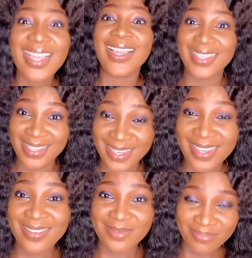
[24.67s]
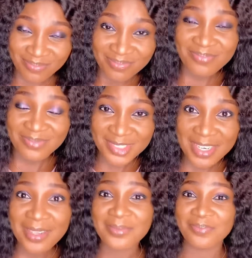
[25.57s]
Yeah.
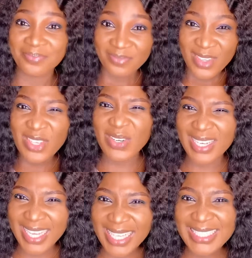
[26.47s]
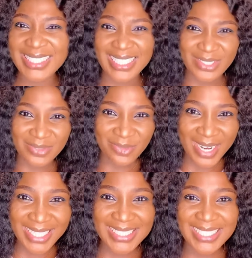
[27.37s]
Your guess is as
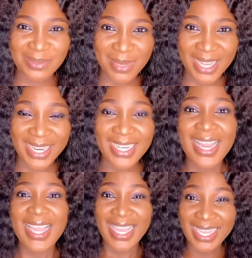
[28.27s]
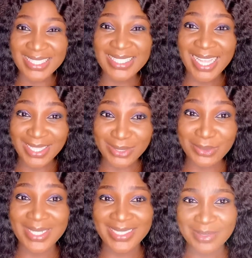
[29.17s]
right as mine. It is as
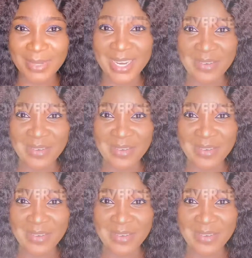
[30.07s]
good as mine,